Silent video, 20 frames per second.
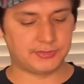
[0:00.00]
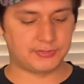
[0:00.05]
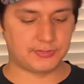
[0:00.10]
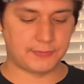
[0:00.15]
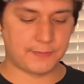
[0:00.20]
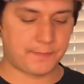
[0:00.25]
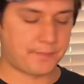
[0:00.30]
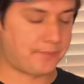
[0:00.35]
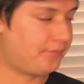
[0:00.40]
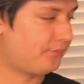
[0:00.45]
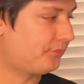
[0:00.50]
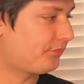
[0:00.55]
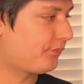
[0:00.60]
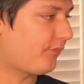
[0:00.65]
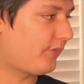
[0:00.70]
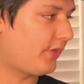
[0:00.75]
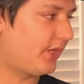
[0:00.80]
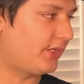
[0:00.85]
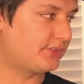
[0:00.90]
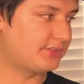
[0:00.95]
to.
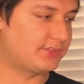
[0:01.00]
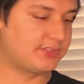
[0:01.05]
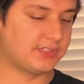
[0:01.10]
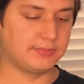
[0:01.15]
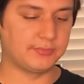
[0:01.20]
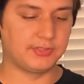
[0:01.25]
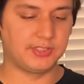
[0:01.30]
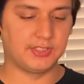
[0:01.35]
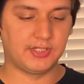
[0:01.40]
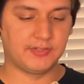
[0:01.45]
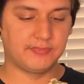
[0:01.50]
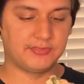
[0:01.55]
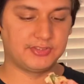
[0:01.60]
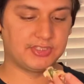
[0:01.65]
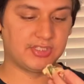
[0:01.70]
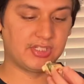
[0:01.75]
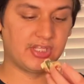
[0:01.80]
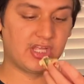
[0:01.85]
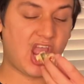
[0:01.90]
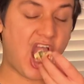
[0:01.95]
I just did them in the oven
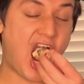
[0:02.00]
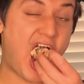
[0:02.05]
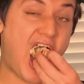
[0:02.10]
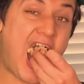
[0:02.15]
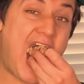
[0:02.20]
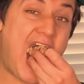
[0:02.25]
today.